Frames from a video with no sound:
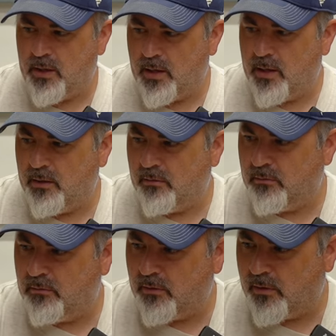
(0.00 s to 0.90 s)

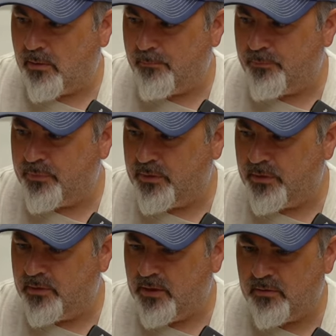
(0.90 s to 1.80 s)
and
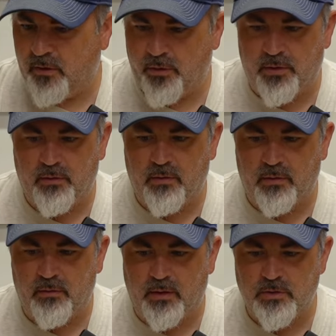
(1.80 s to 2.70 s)
the
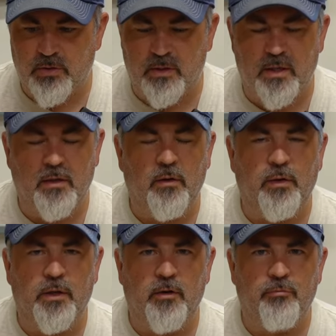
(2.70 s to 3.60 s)
attention to detail
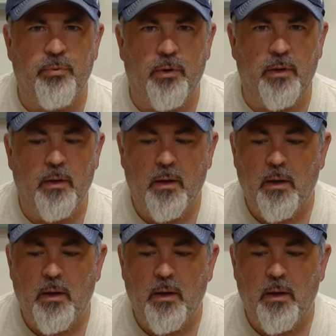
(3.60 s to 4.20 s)
that they've put